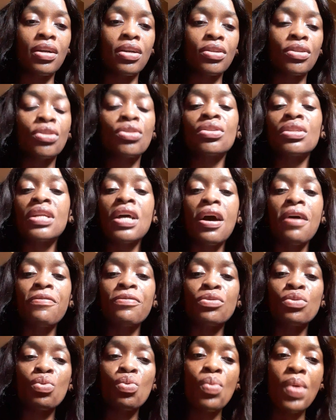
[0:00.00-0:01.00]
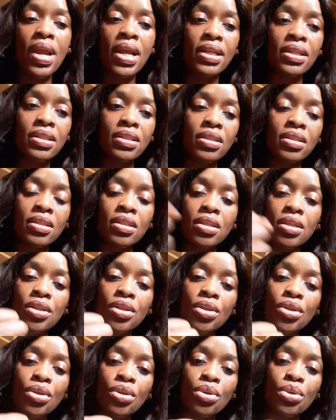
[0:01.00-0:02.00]
you don't have to wait
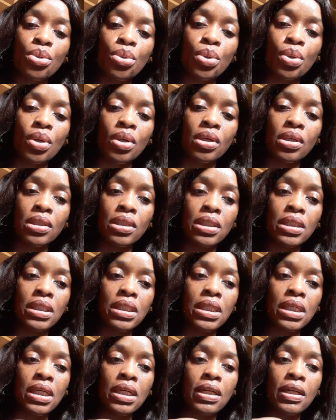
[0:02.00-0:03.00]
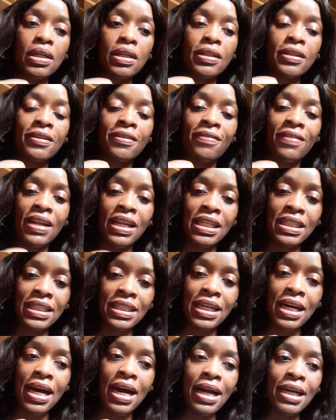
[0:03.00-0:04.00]
till the
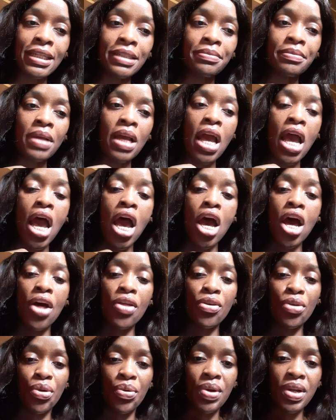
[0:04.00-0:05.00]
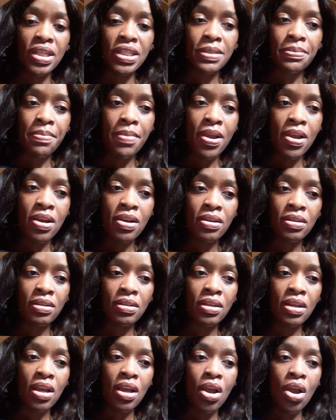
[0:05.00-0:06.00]
Valentine, the Christmas,
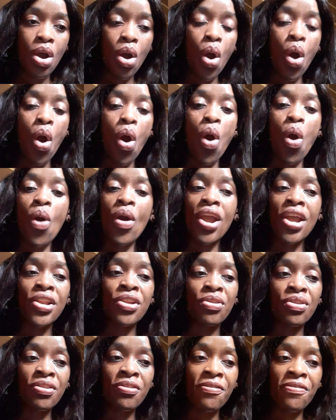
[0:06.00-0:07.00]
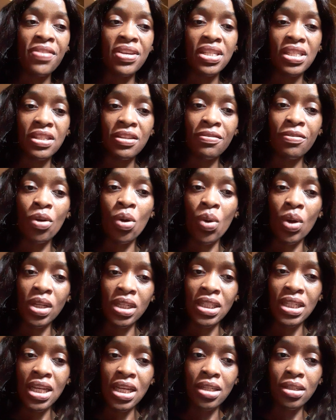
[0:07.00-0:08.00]
or any other festive
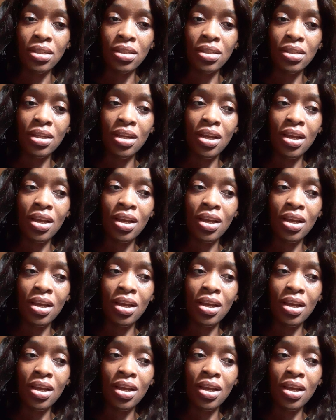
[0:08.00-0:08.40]
holidays